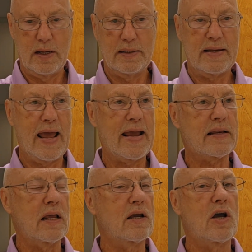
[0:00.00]
attacked
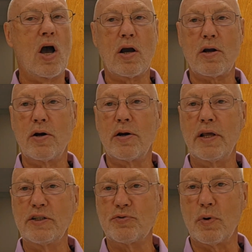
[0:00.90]
and conquered
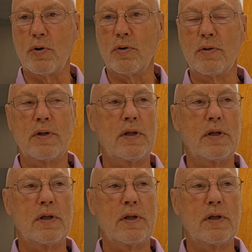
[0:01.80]
Israel,